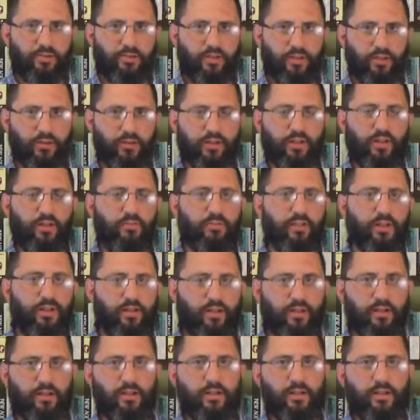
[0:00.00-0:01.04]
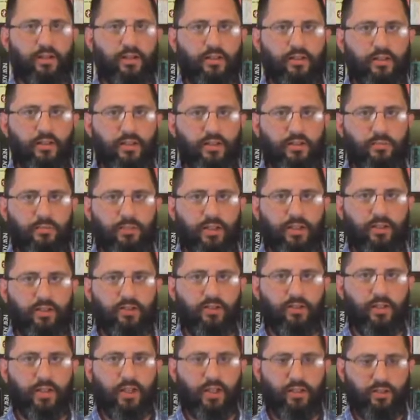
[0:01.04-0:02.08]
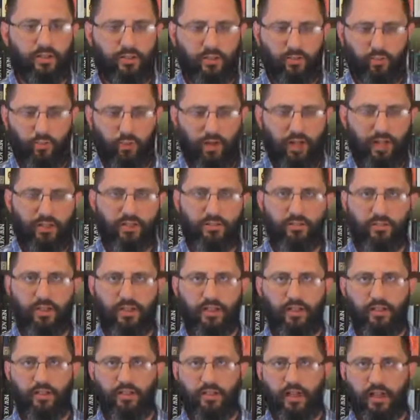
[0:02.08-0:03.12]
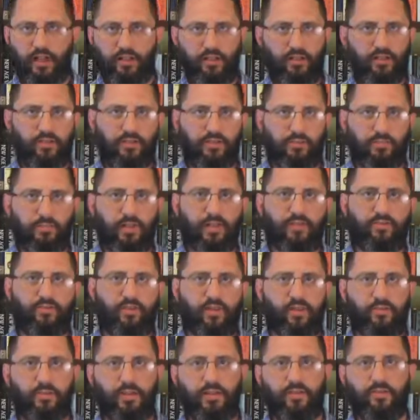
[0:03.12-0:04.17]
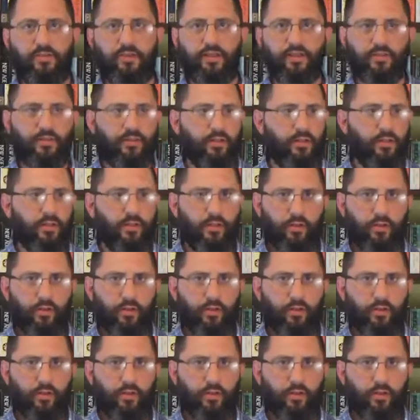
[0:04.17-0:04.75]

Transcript: for you to come here to this ministry and just watch me? And a lot of you just make fun of me and things.